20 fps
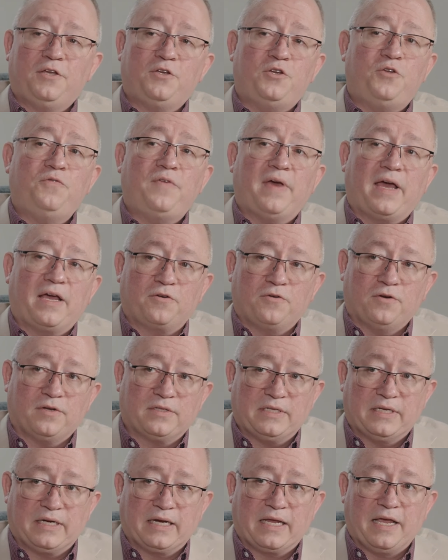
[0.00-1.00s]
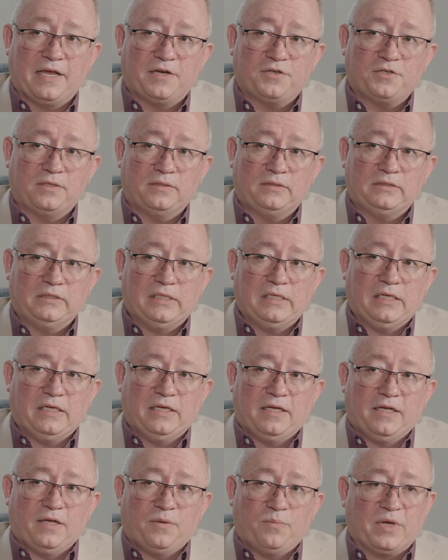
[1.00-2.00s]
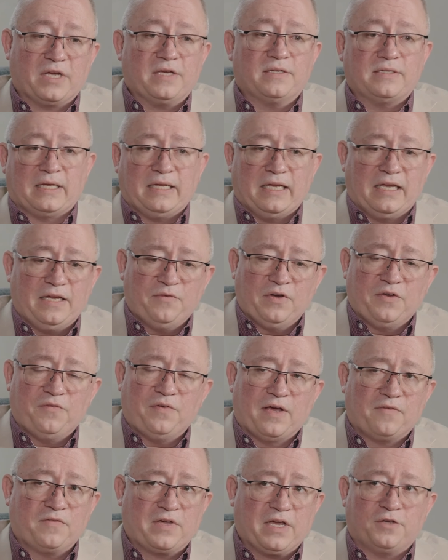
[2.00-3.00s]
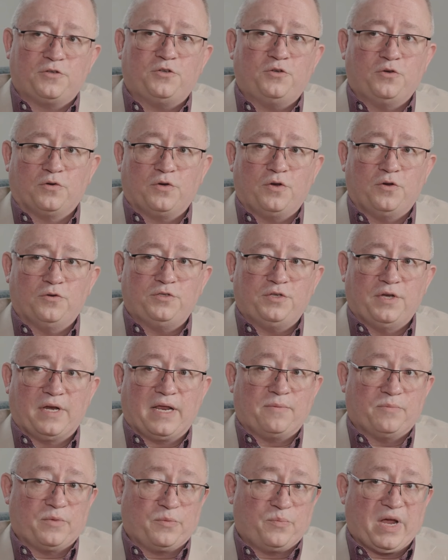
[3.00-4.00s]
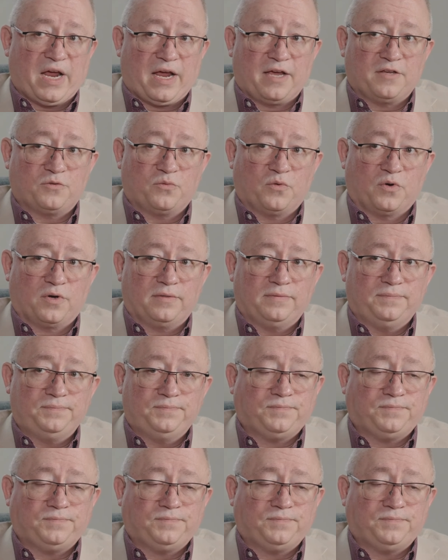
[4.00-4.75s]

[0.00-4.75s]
two-factor authentication. Because even if I've got your username and password,